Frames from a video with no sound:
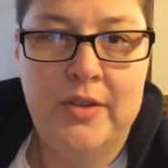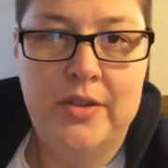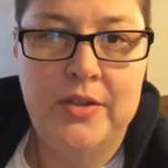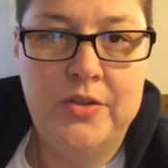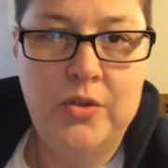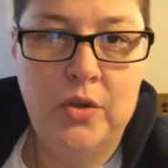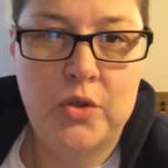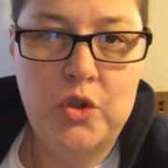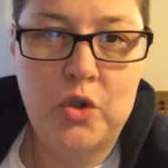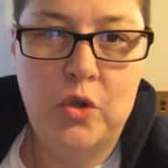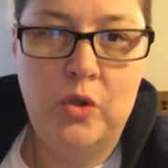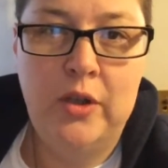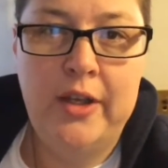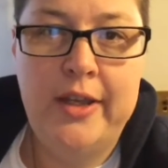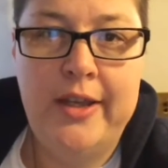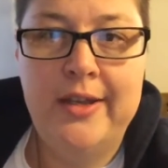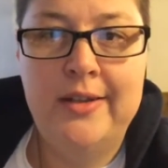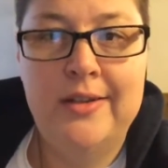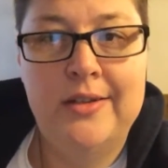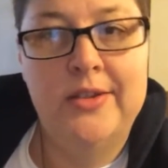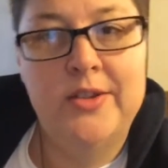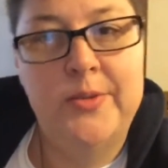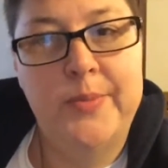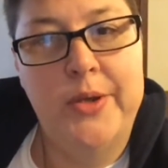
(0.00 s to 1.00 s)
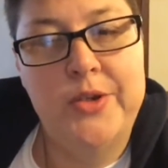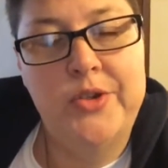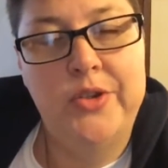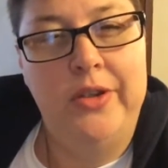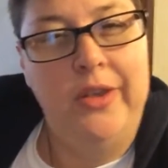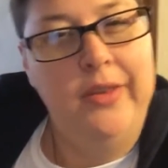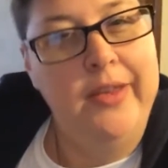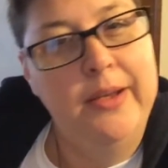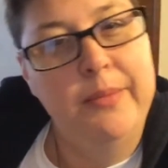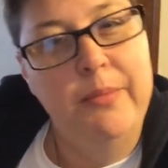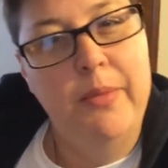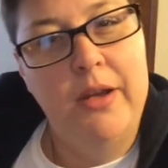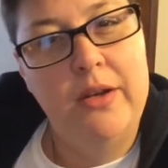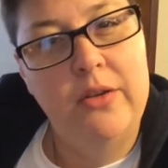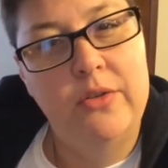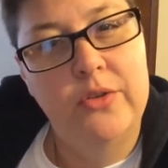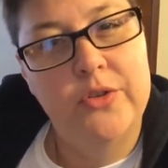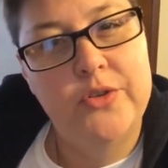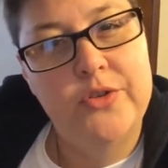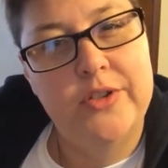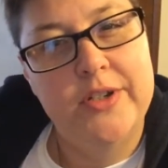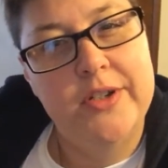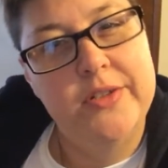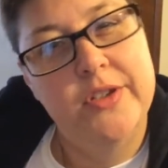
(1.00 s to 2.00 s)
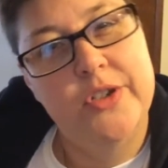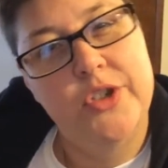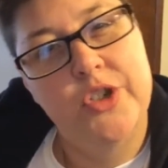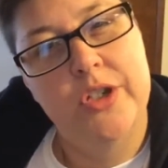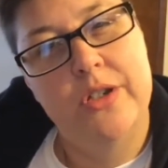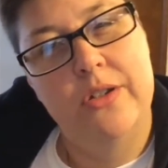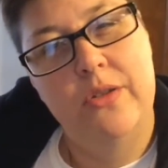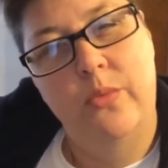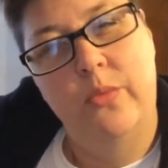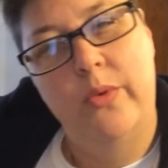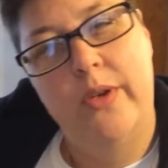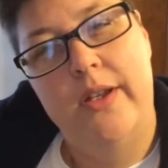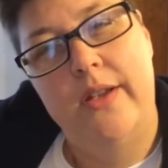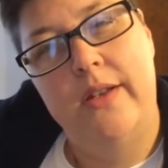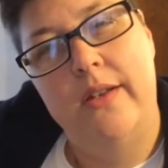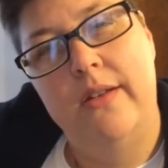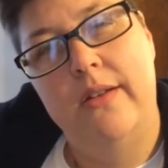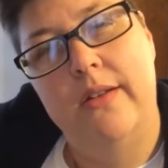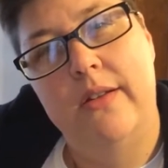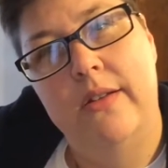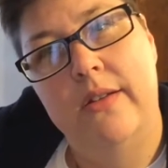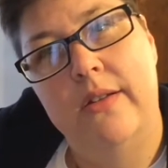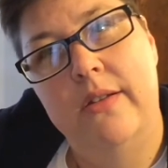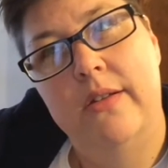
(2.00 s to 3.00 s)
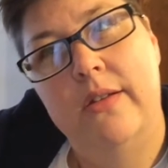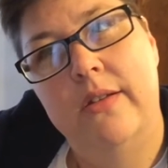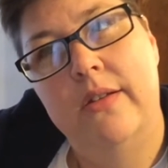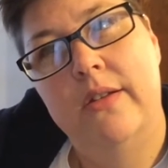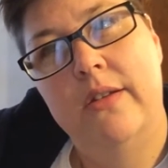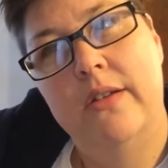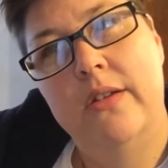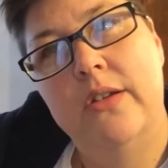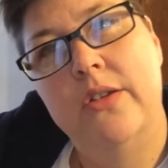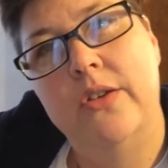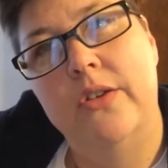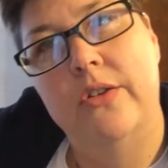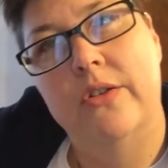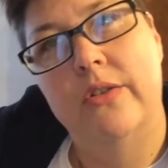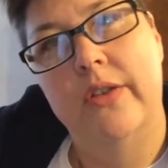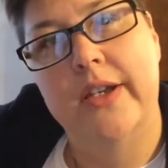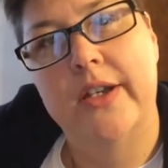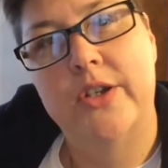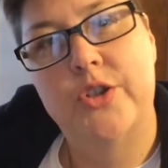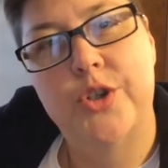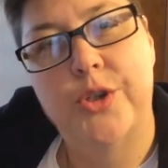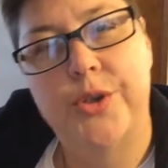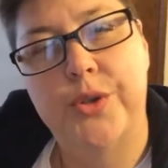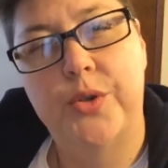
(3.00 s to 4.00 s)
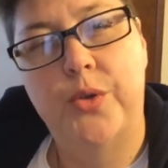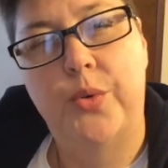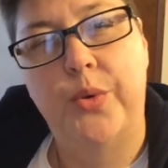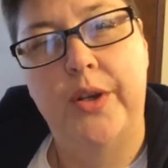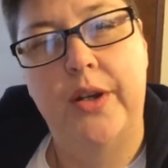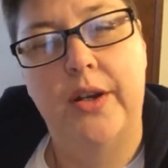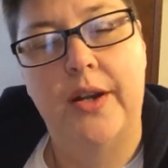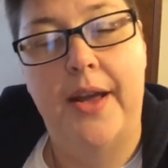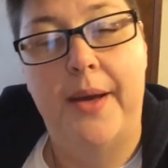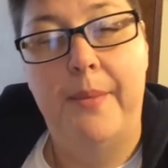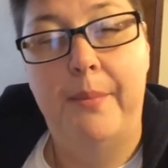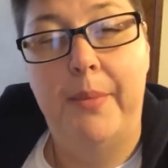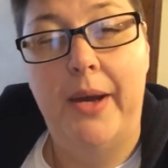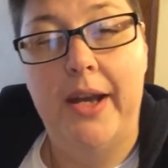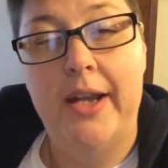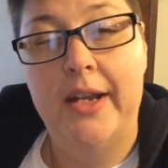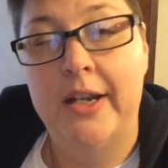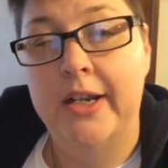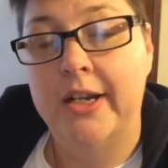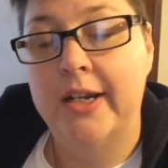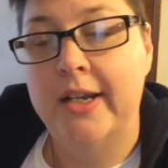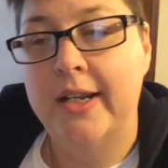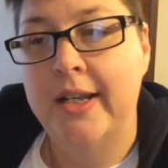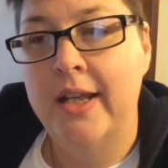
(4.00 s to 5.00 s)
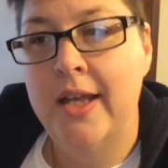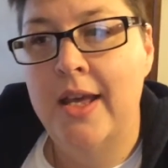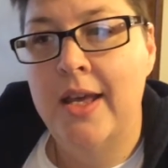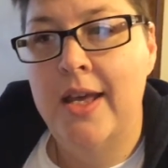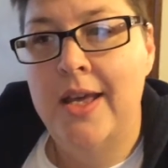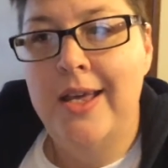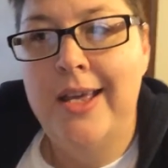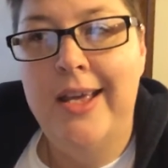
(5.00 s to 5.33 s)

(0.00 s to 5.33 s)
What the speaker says: social and especially like medical transition when you're like genderqueer, non-binary,